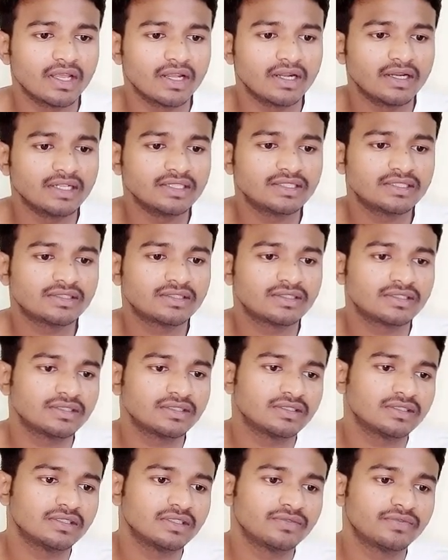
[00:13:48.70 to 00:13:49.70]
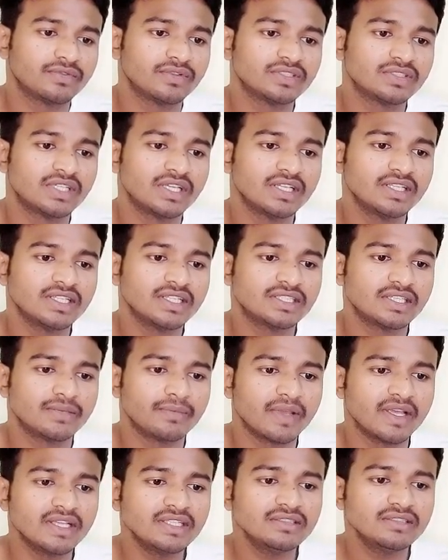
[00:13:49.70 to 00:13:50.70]
This, if you seeing this
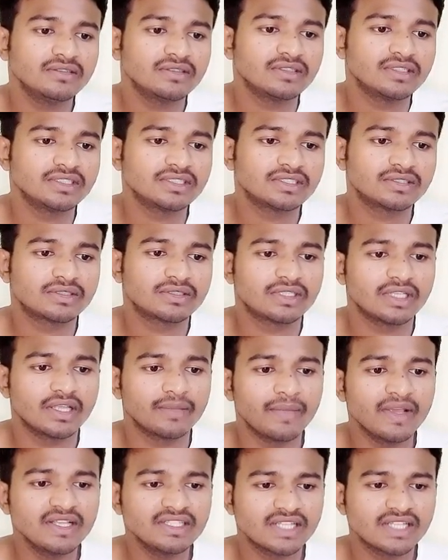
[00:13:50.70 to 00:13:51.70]
image